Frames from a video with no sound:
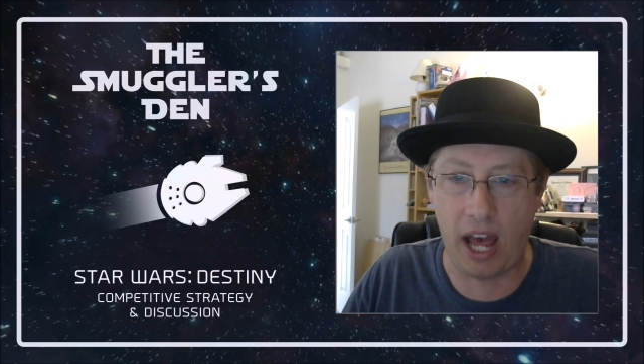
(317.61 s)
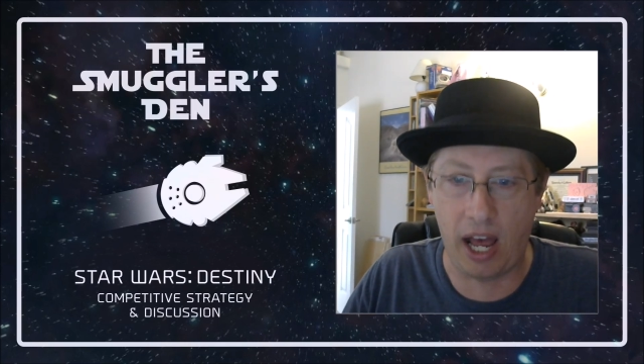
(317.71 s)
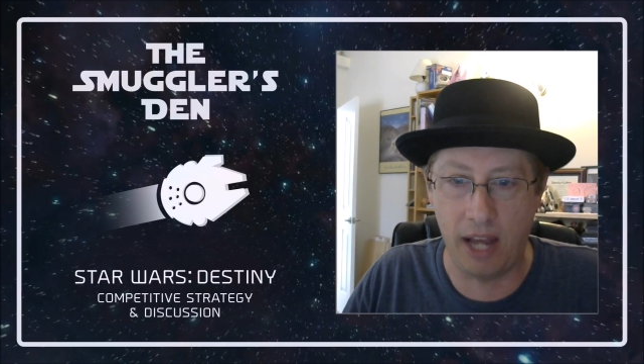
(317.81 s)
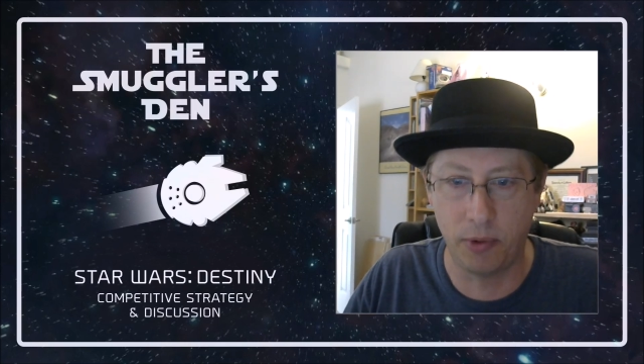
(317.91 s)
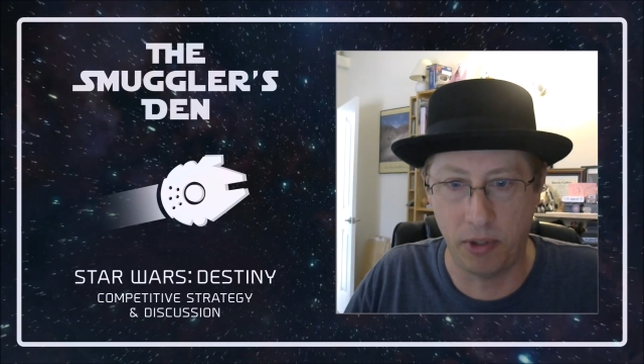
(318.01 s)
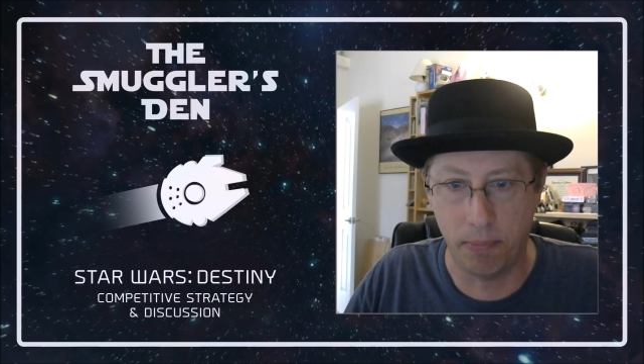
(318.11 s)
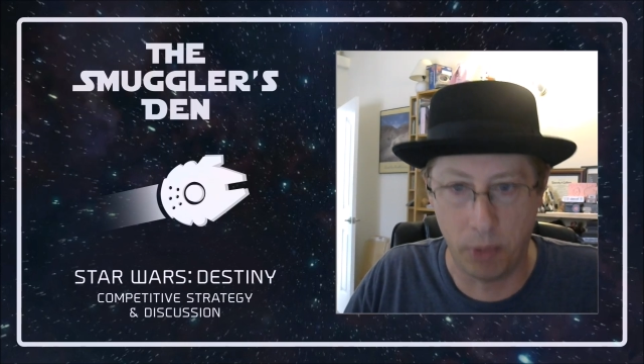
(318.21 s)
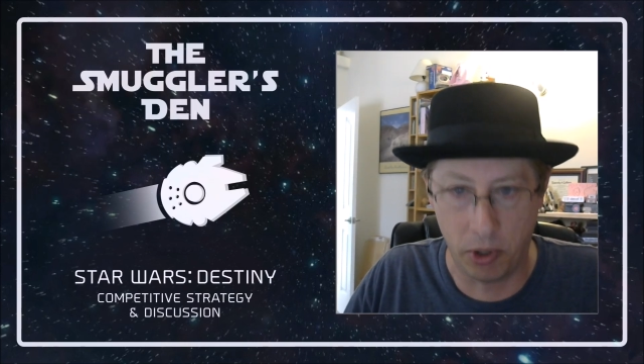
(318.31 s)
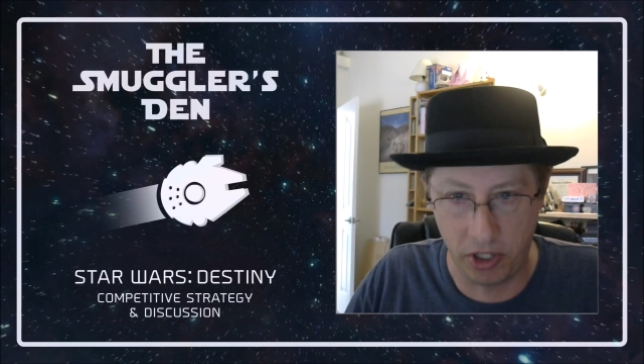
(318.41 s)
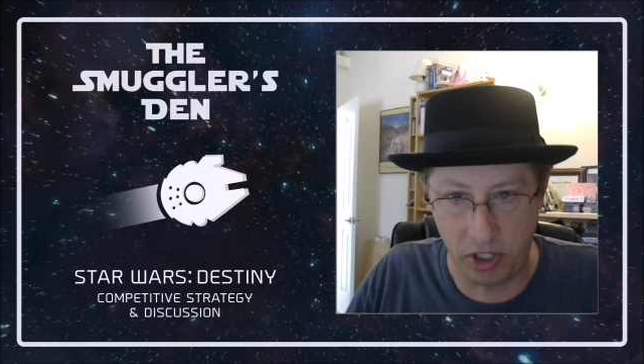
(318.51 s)
I'm going to
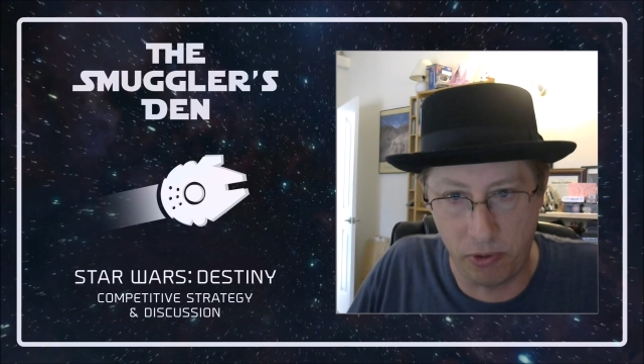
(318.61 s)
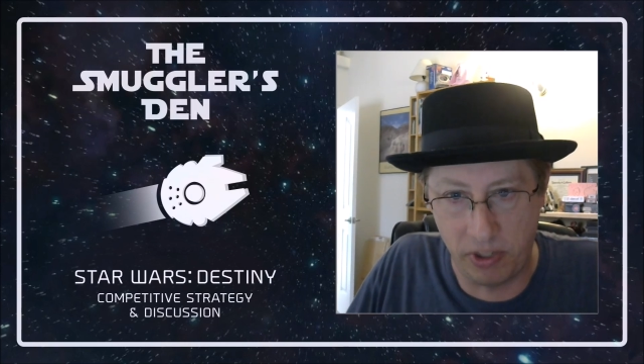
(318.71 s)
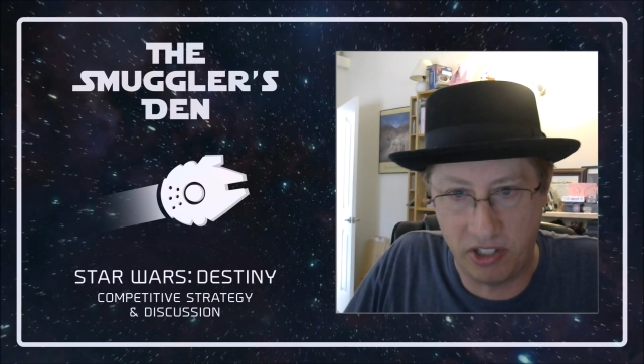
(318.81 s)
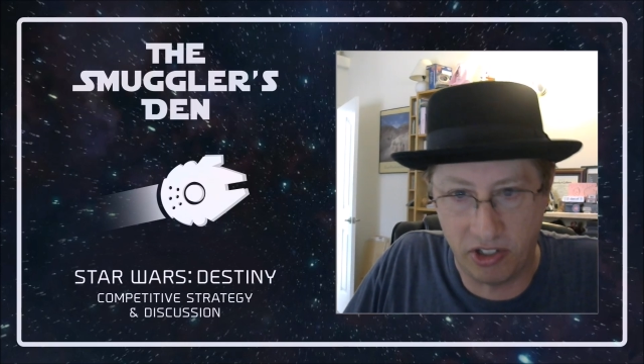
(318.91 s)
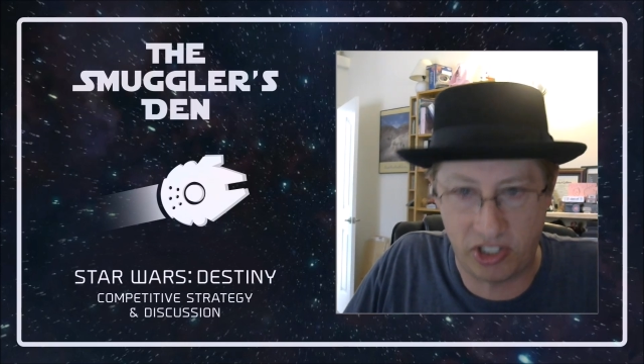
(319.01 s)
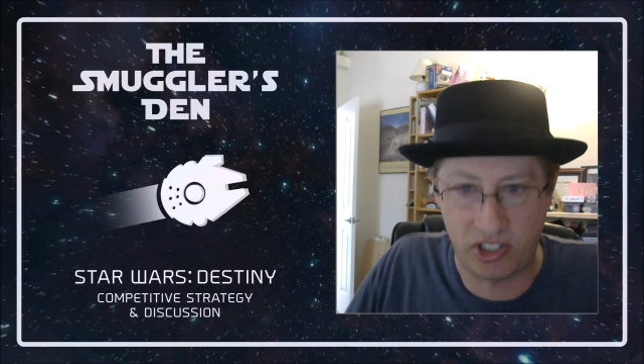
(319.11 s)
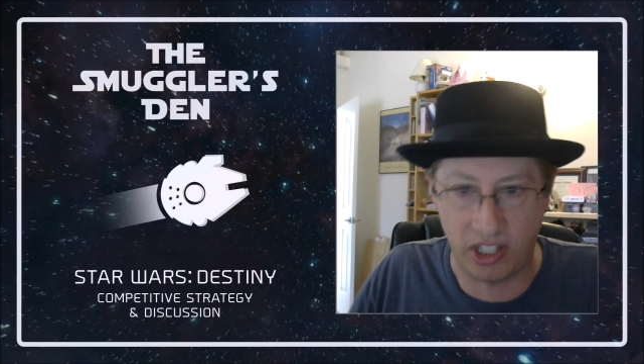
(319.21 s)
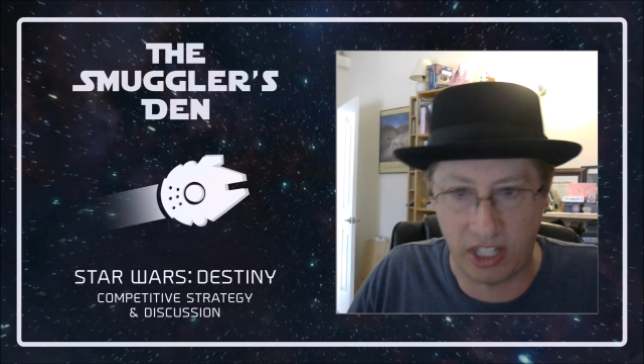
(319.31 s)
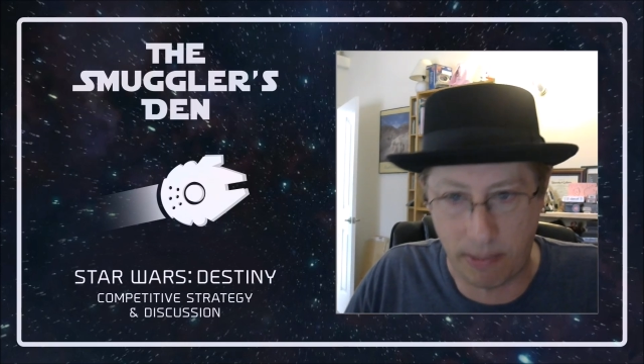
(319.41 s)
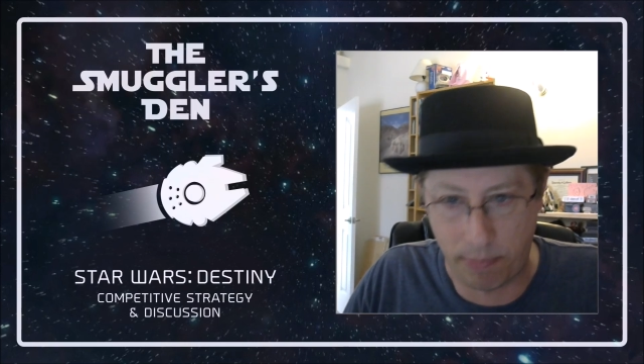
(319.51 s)
murder you in your
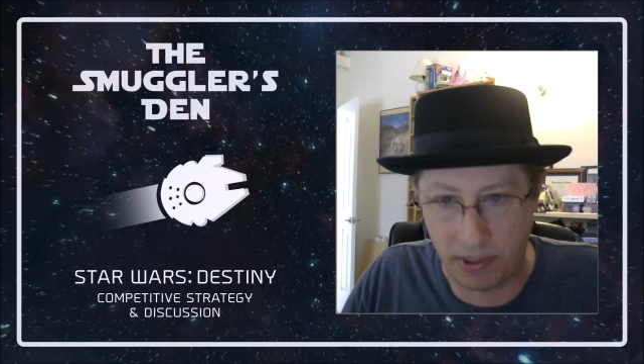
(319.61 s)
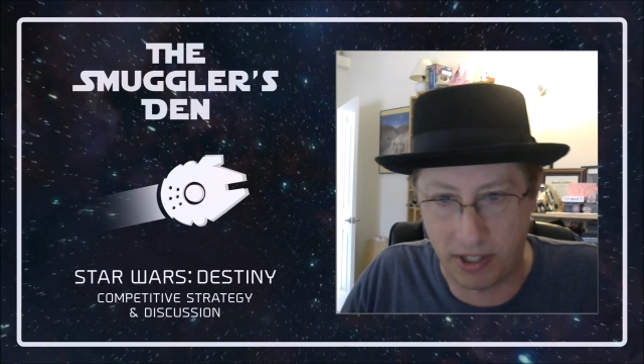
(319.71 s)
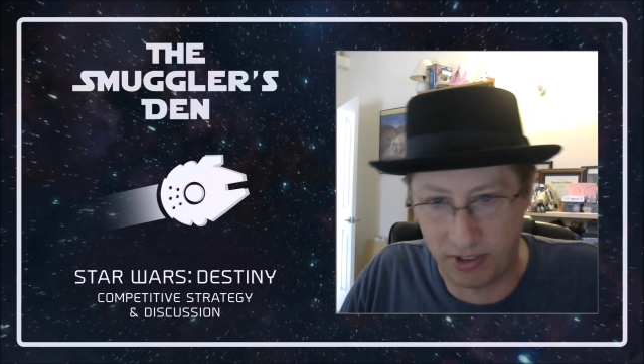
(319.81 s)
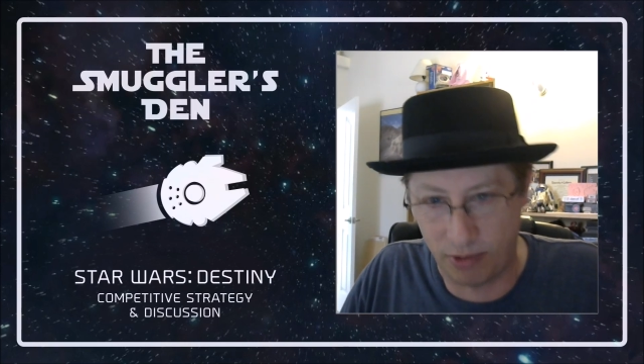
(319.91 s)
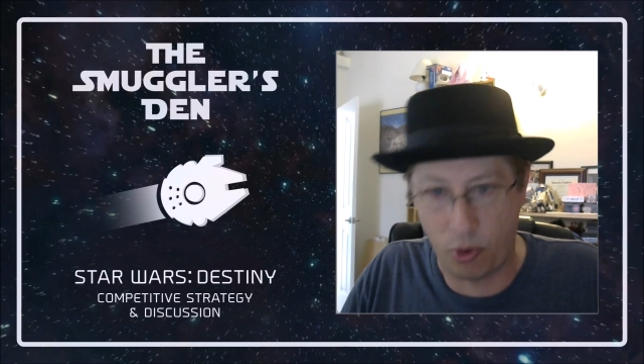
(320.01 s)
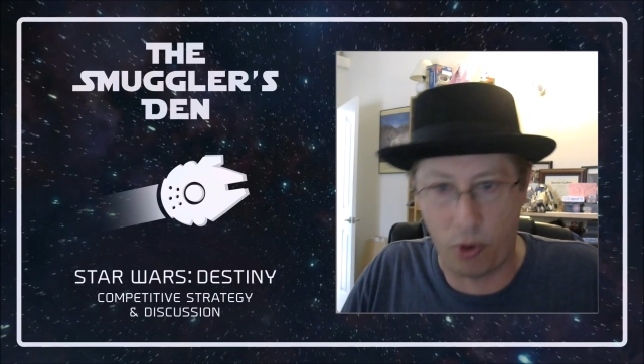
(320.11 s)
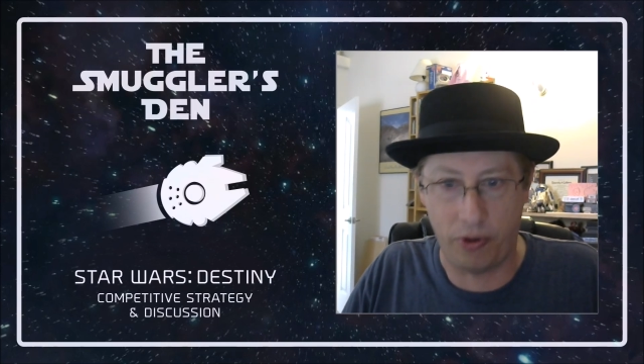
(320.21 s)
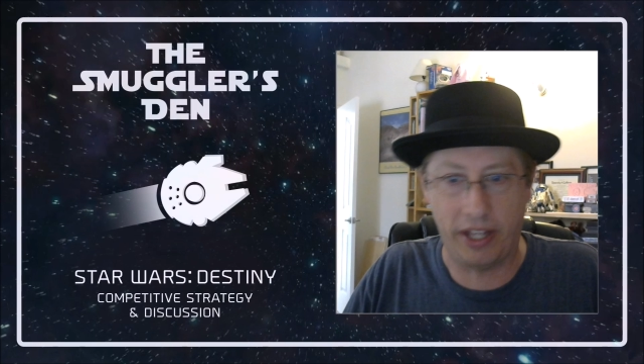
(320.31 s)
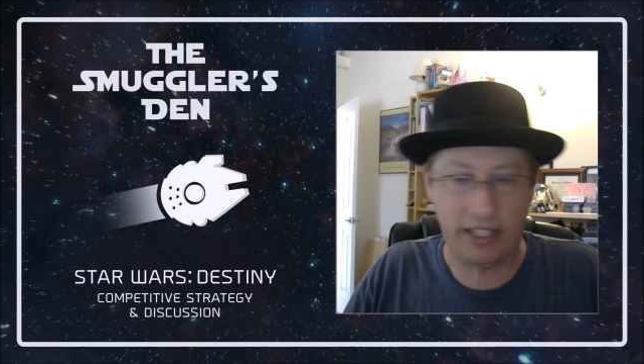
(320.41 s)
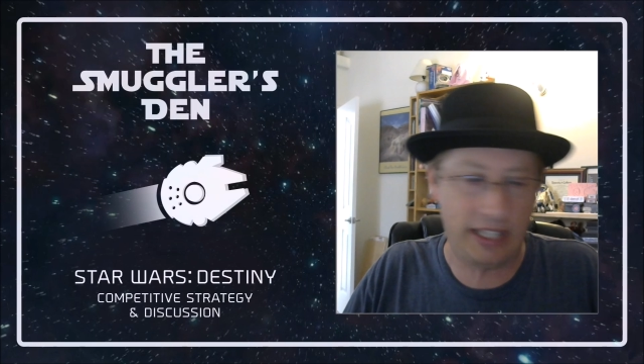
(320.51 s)
sleep because you rolled
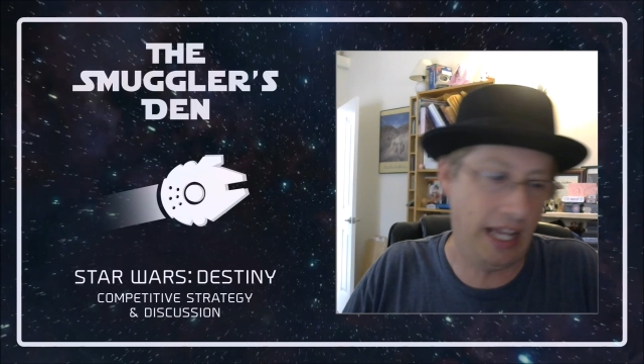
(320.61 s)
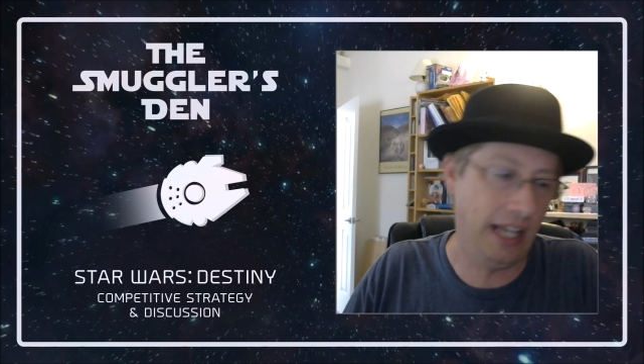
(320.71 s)
like that.